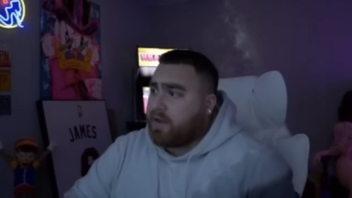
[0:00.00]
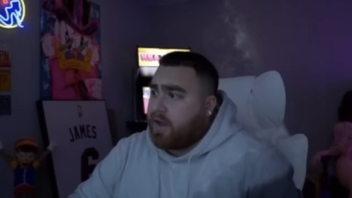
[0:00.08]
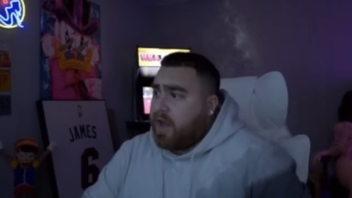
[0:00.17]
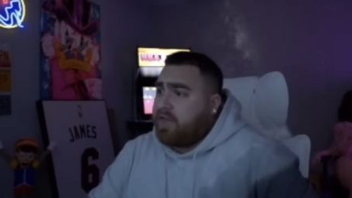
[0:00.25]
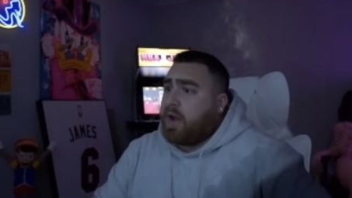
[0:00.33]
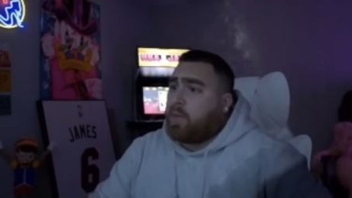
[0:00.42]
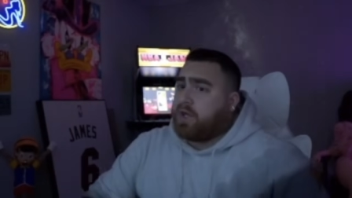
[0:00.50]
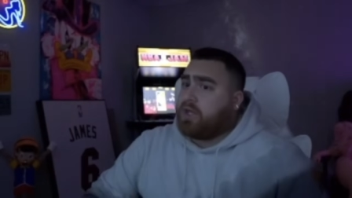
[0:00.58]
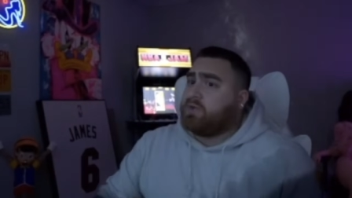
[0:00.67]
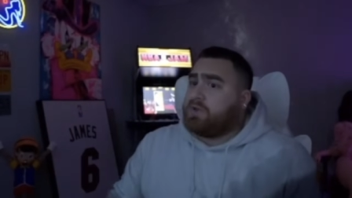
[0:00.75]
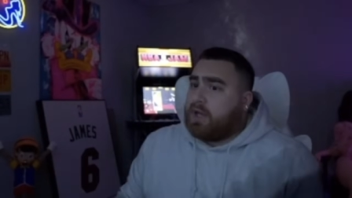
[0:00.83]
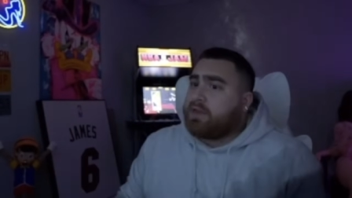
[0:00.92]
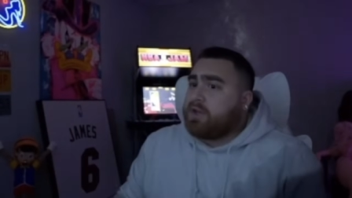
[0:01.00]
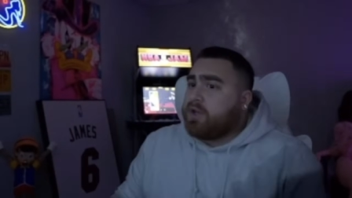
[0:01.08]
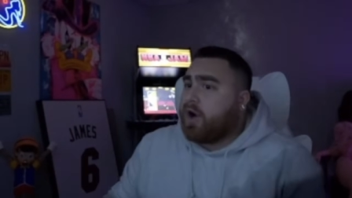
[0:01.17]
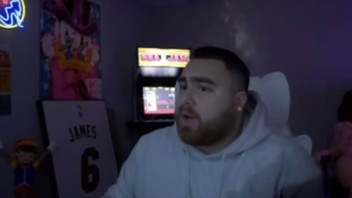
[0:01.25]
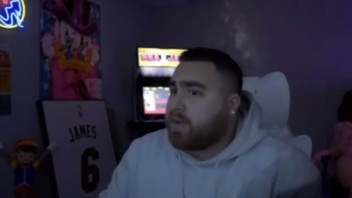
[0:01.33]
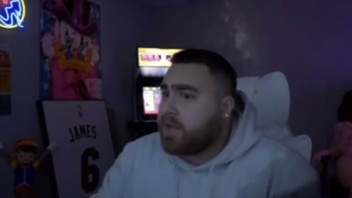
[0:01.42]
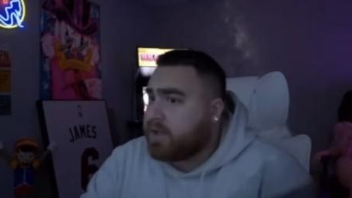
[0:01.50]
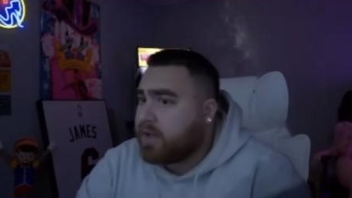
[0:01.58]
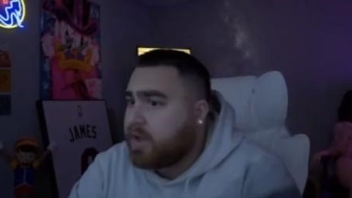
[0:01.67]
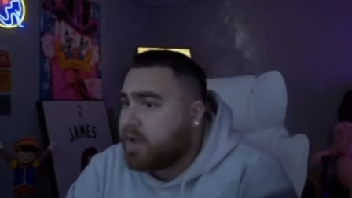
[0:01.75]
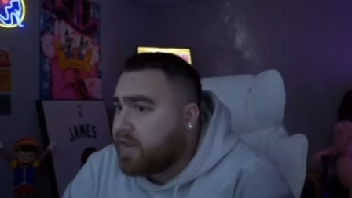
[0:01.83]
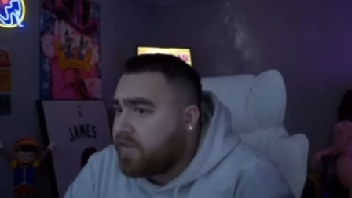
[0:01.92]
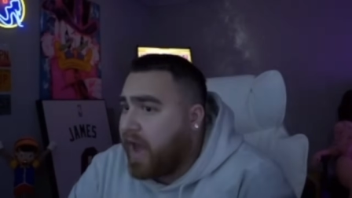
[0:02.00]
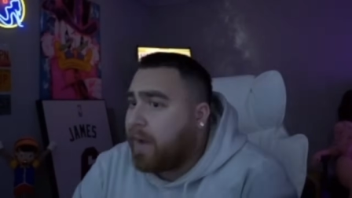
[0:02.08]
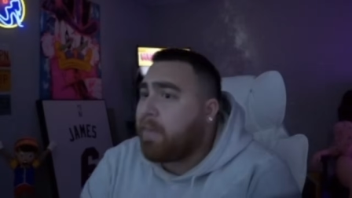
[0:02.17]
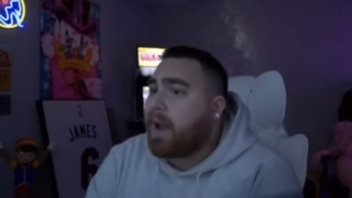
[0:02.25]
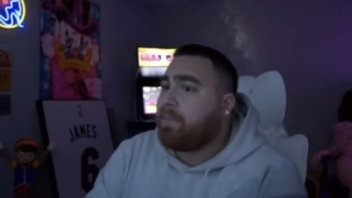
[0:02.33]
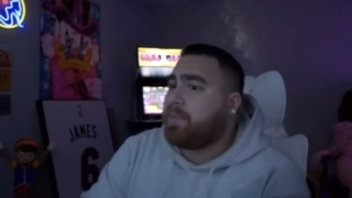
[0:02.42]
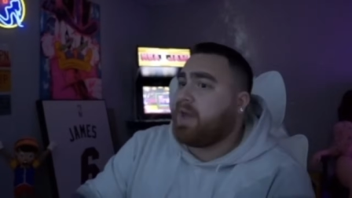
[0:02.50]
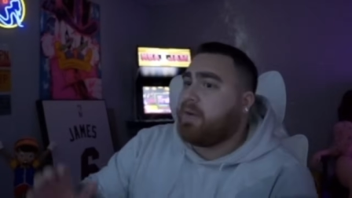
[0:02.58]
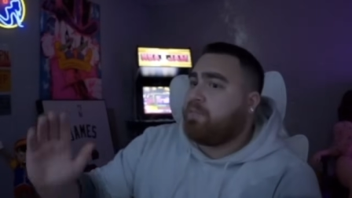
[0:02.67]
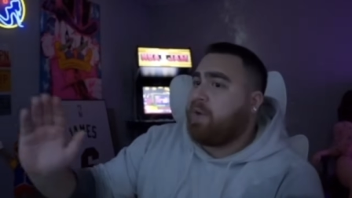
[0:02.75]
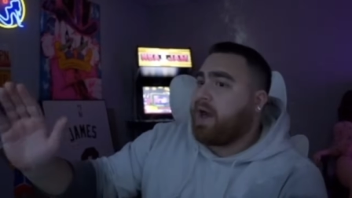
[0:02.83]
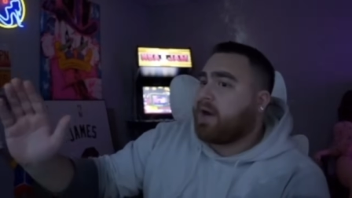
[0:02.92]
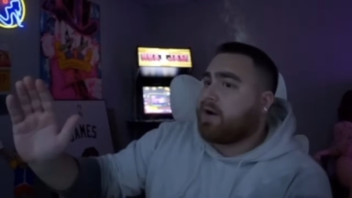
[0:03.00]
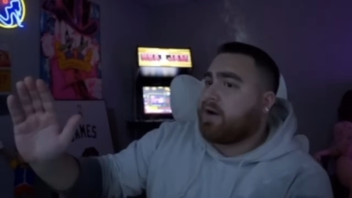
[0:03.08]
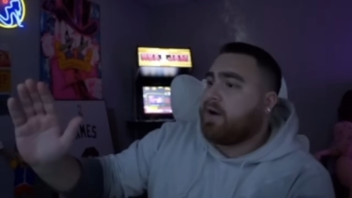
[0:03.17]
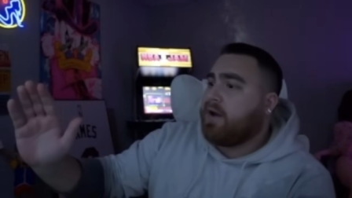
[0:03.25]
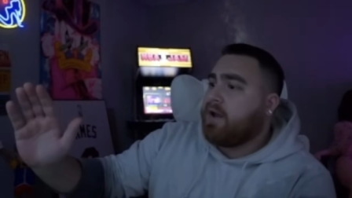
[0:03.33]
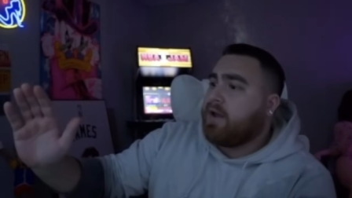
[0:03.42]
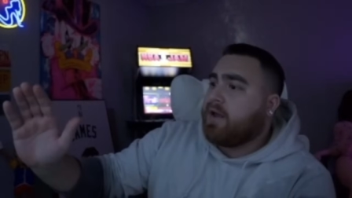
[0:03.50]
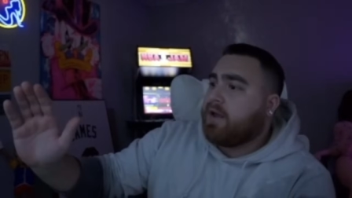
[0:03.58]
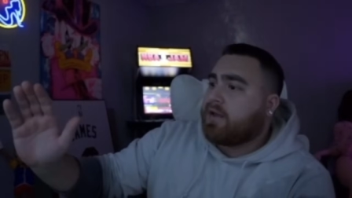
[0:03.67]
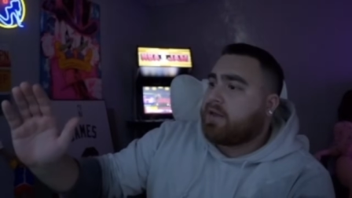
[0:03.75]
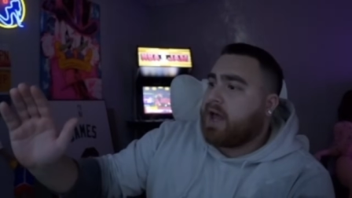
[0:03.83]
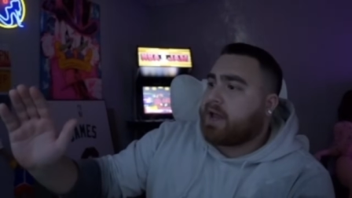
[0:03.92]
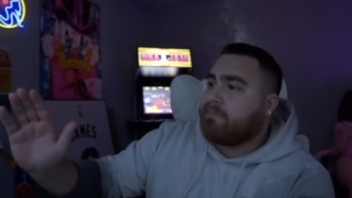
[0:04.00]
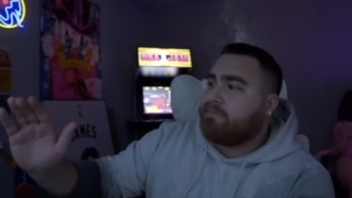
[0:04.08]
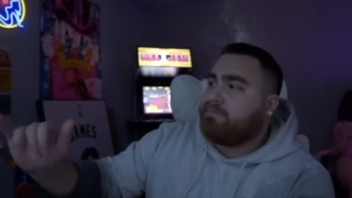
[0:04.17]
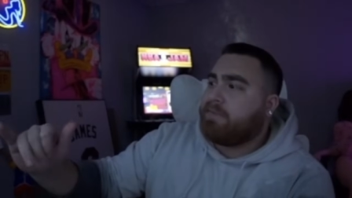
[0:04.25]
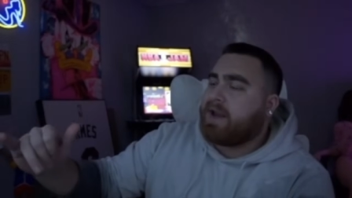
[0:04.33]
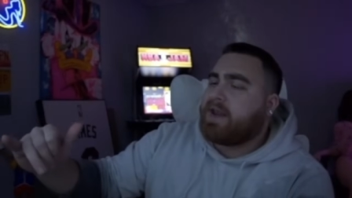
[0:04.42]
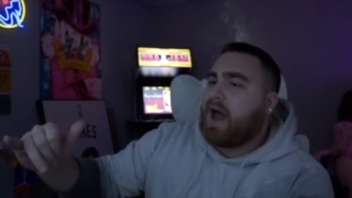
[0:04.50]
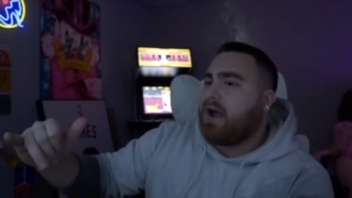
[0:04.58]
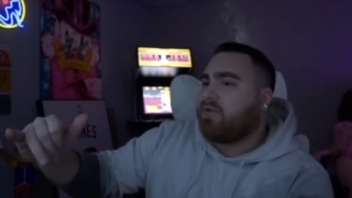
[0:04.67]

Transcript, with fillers: and then we you and you know what I mean. That might yeah. be a better, like, m- not